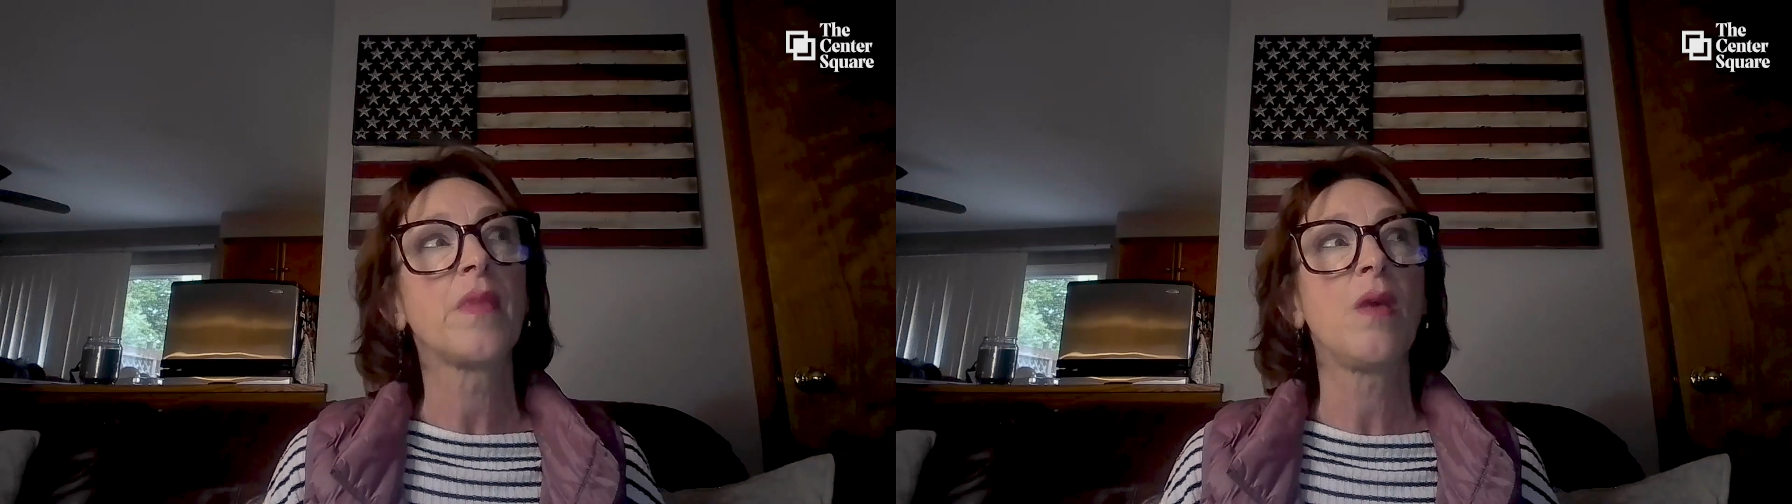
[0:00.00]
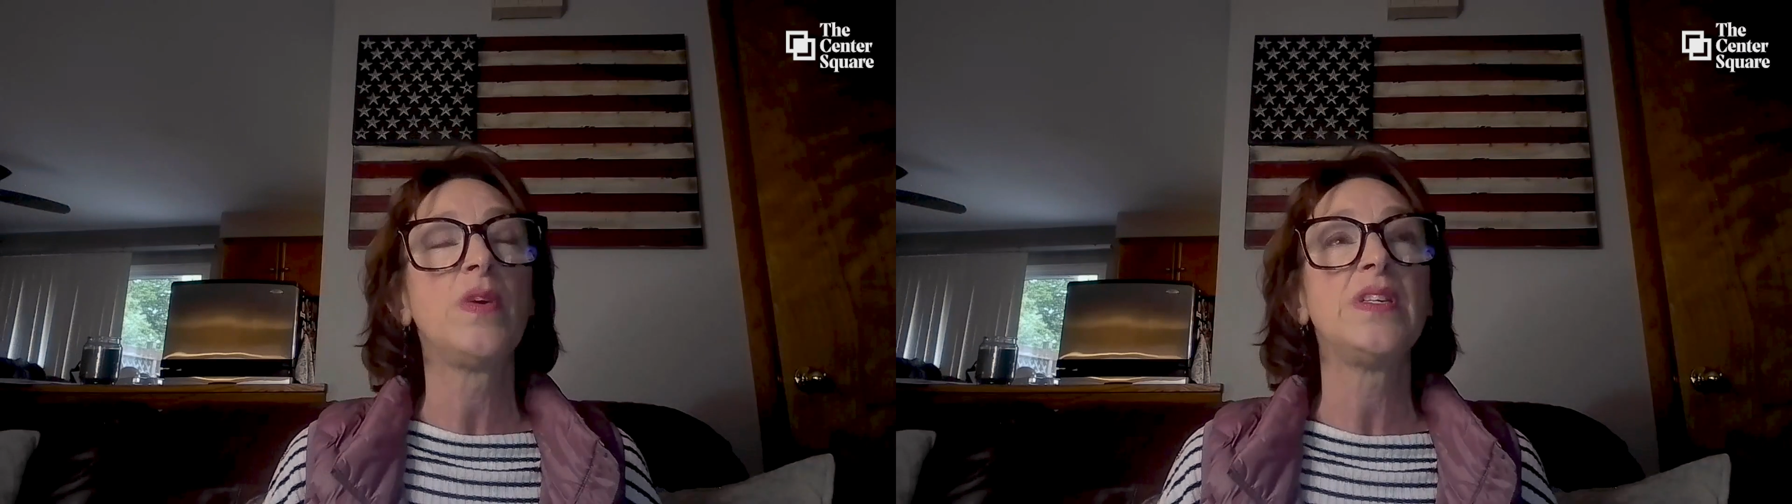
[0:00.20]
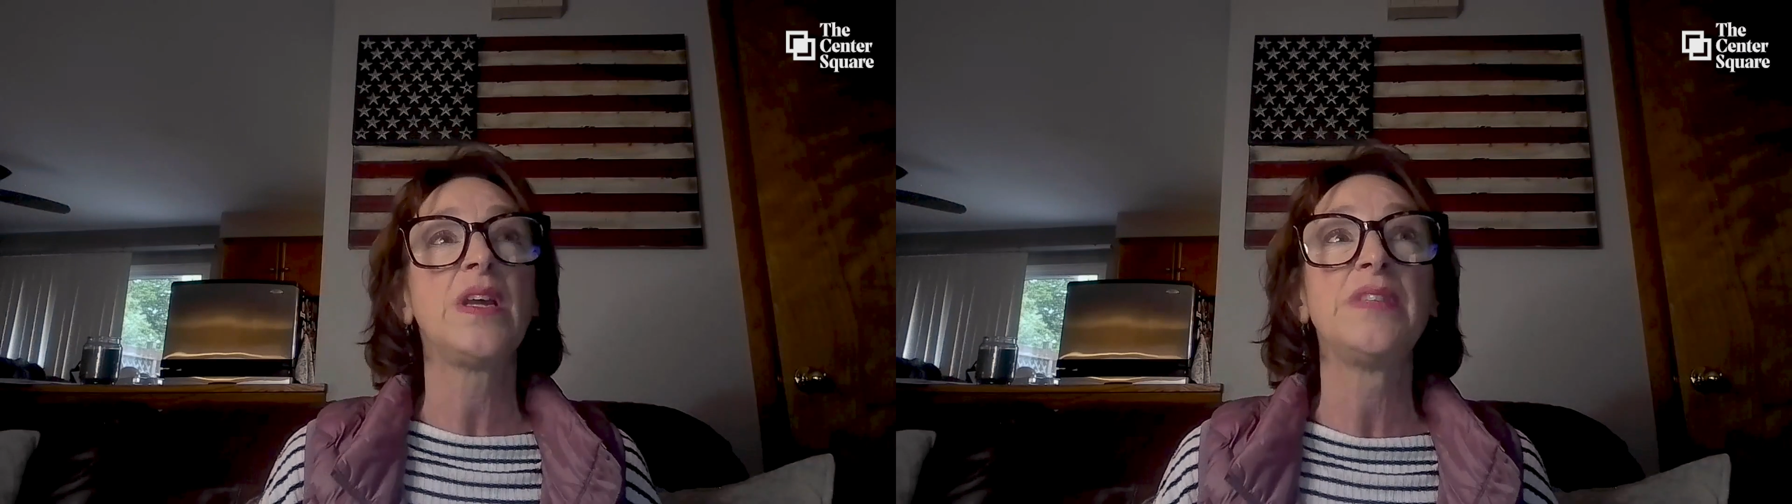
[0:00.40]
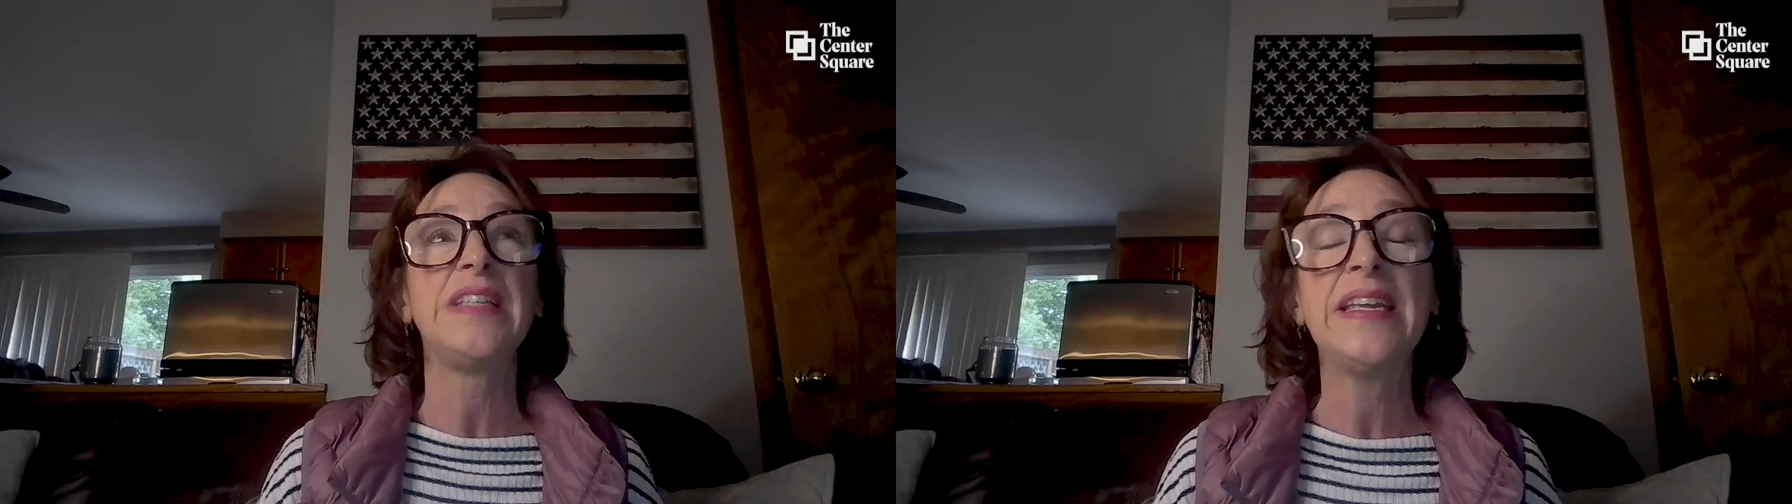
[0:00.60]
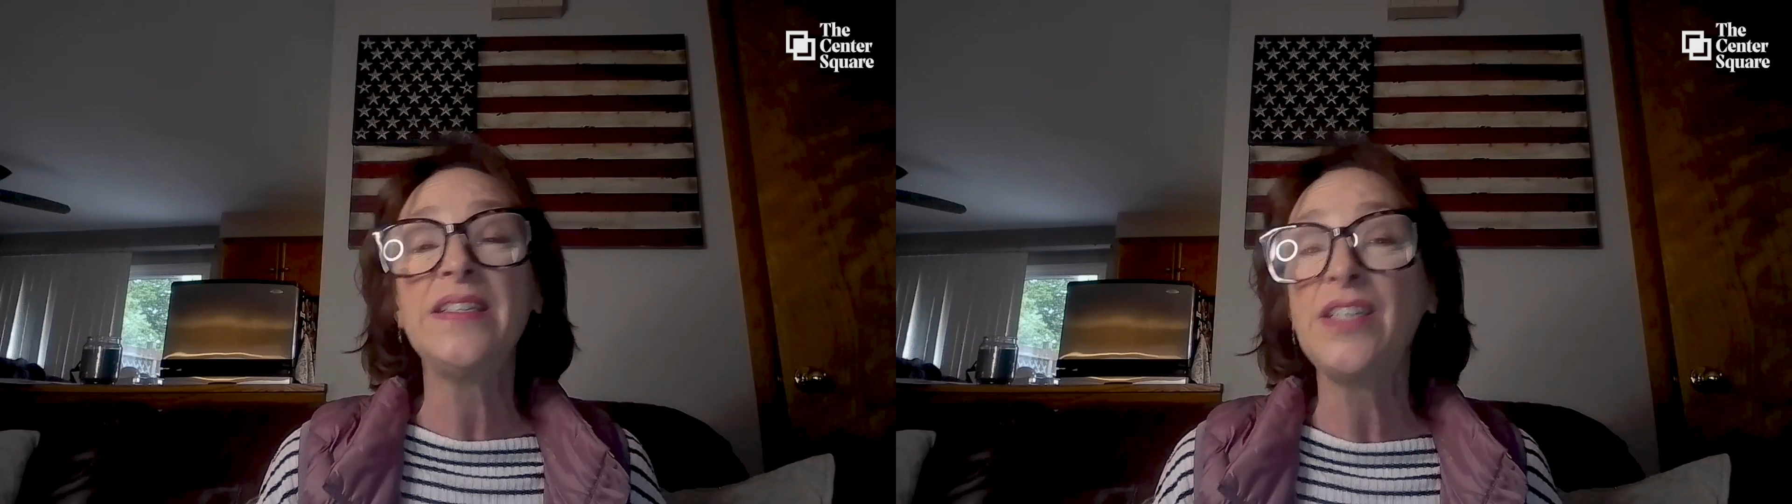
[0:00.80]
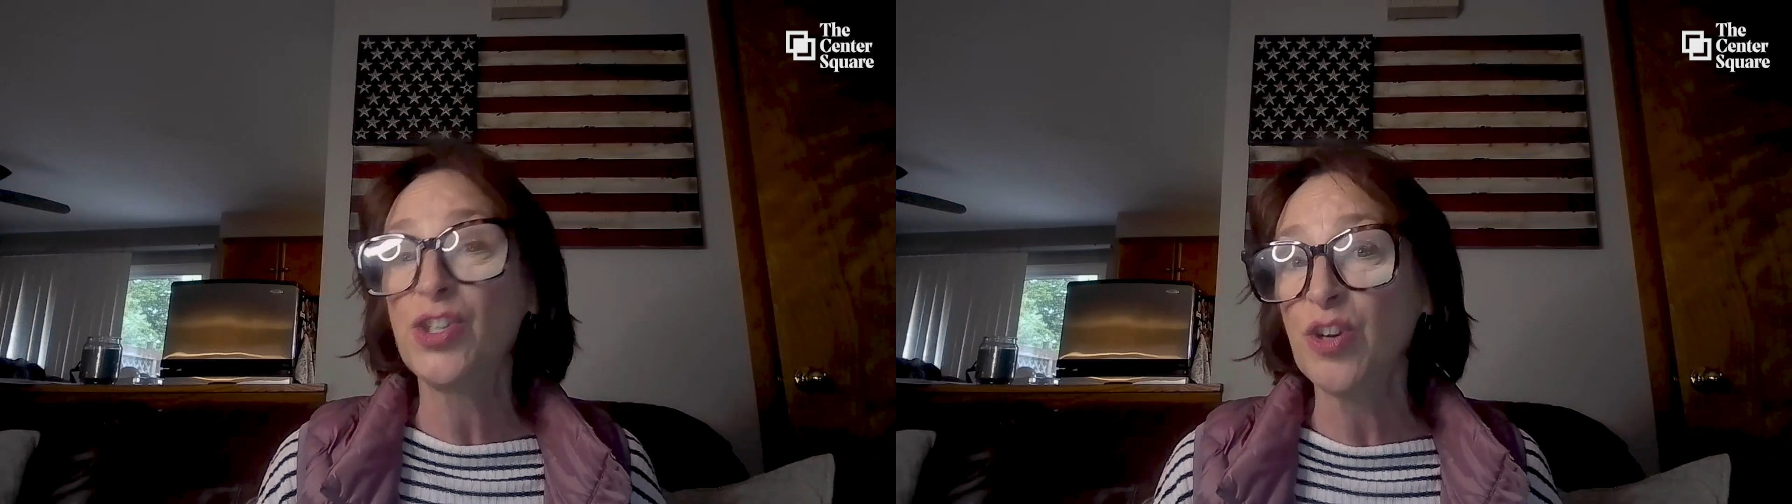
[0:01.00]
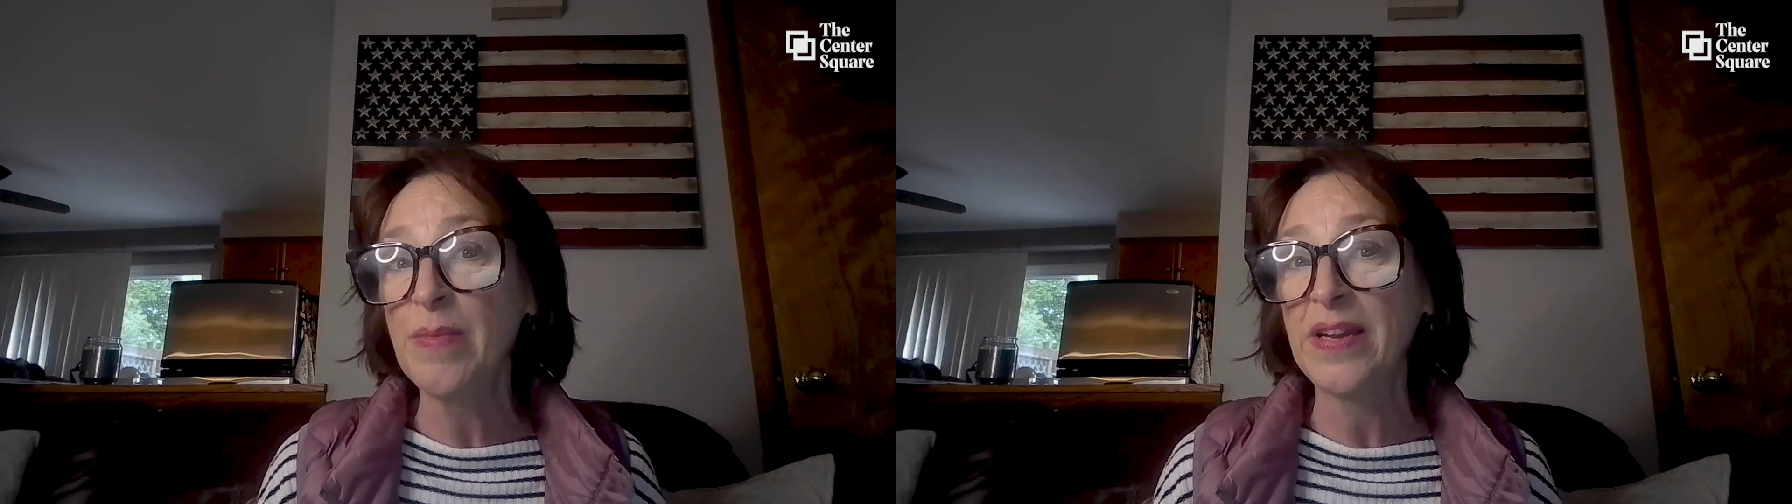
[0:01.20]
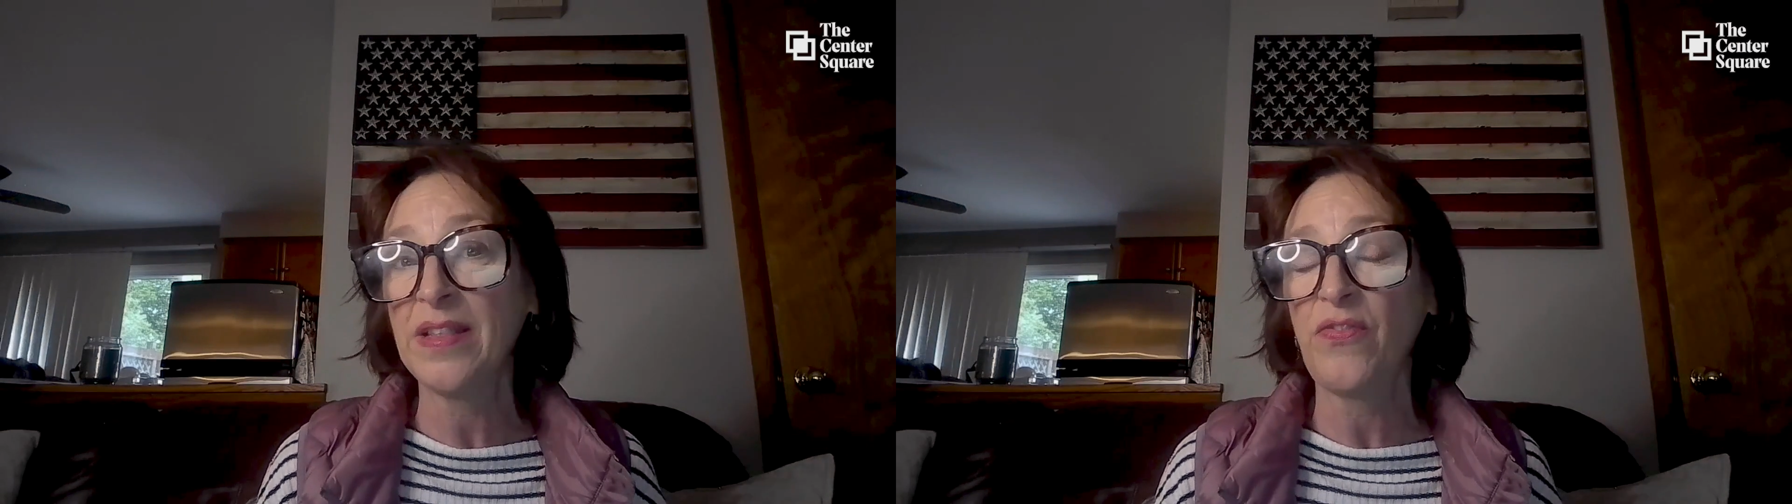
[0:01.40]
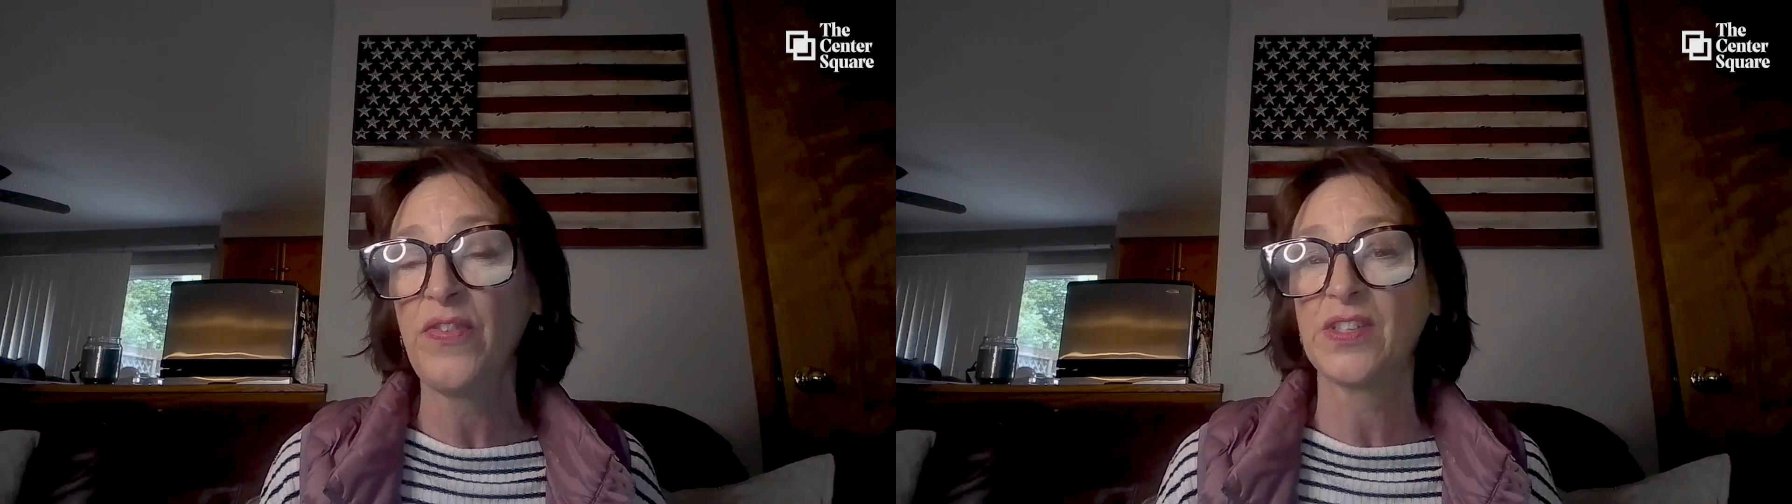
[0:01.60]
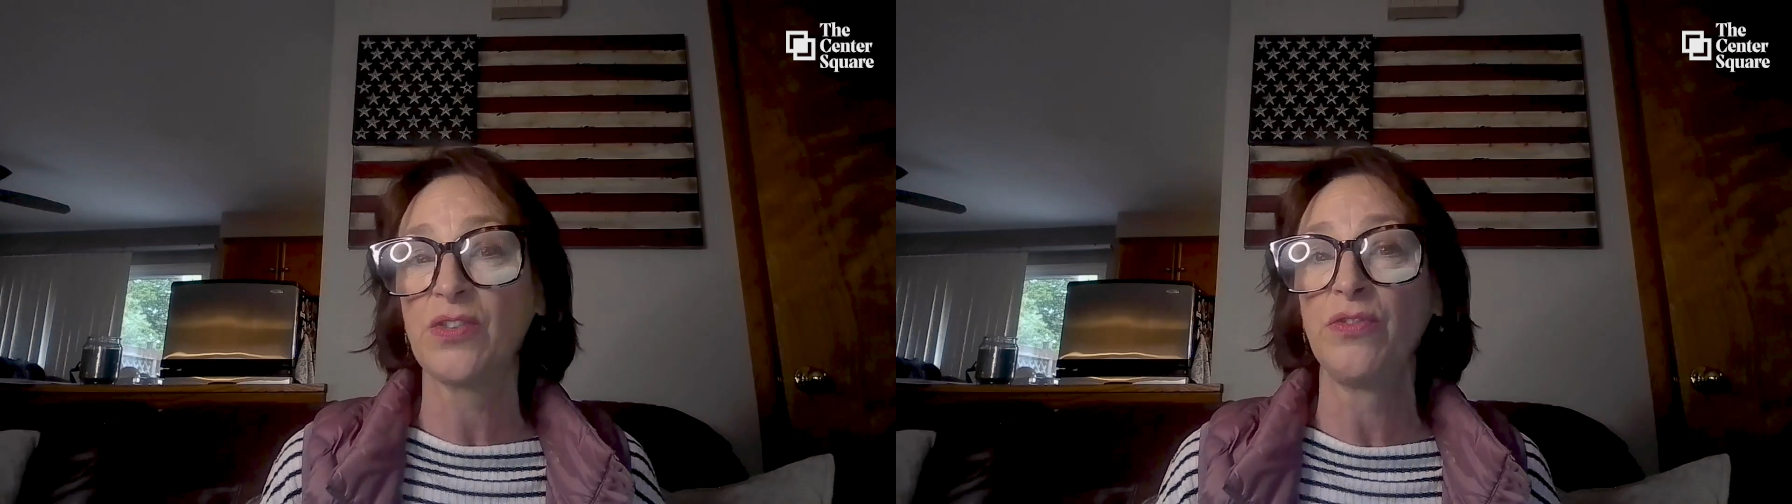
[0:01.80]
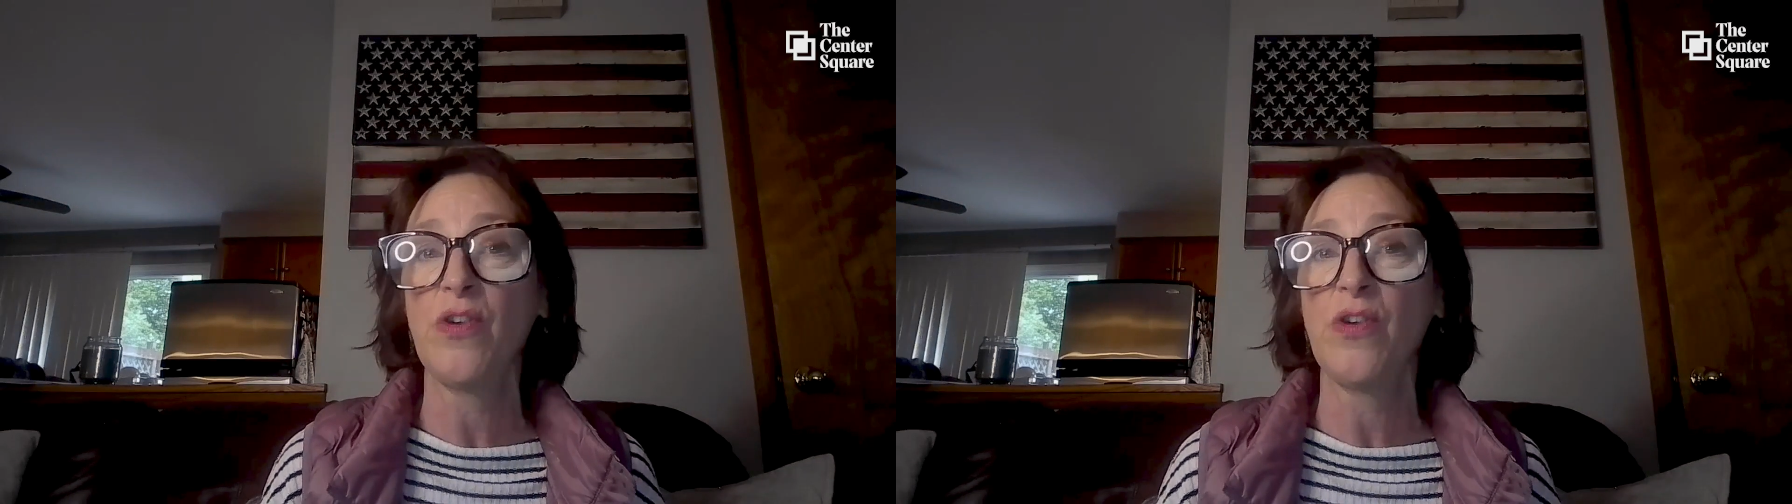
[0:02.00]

it was indeterminate in the fiscal